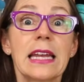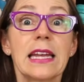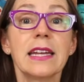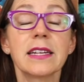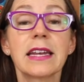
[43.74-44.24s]

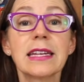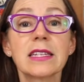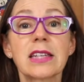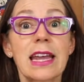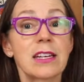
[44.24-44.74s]
It
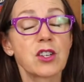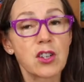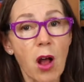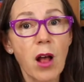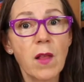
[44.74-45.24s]
is a
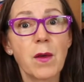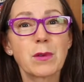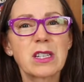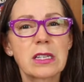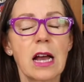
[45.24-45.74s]
shawl that
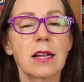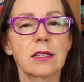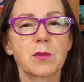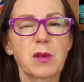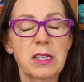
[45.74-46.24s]
was done
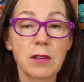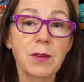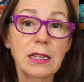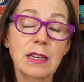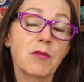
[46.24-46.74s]

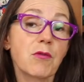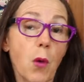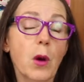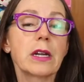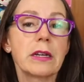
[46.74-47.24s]
specifically
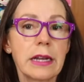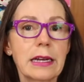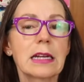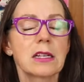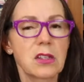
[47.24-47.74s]
for Knit
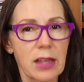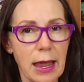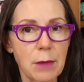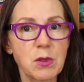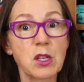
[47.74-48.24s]
and
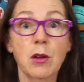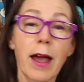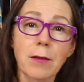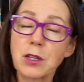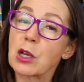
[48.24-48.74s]
Escape, so you'll
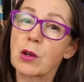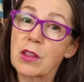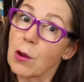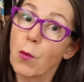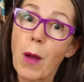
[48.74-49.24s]
have to go to
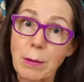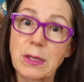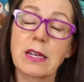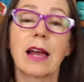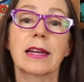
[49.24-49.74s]
their
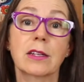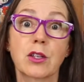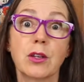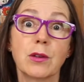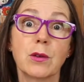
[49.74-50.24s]
website
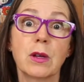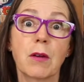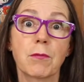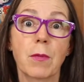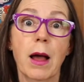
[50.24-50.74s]
to
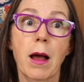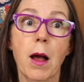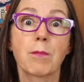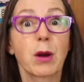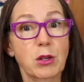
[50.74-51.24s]

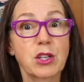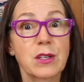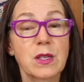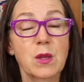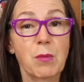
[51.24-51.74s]

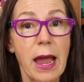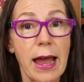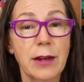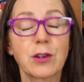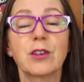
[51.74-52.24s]
purchase the
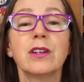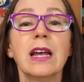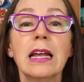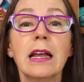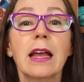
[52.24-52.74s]
pattern.
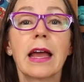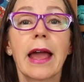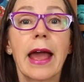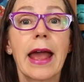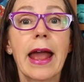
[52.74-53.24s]

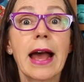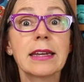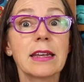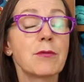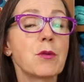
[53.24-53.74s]
And
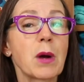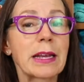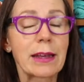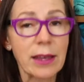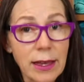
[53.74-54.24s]
if you want a
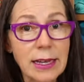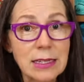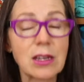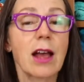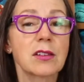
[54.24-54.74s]

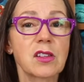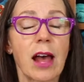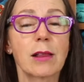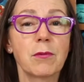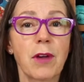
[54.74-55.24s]
kit,
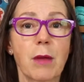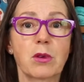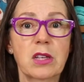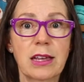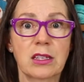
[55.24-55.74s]
Asylum
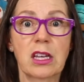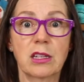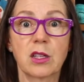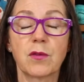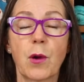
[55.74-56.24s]
Fibers has
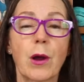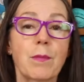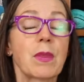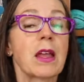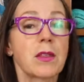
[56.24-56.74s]
kits for it.
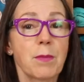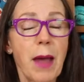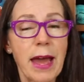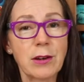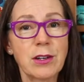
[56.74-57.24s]
The
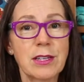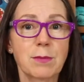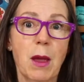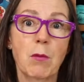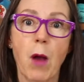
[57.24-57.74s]
pattern is
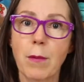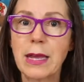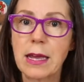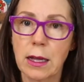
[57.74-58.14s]
by Romi,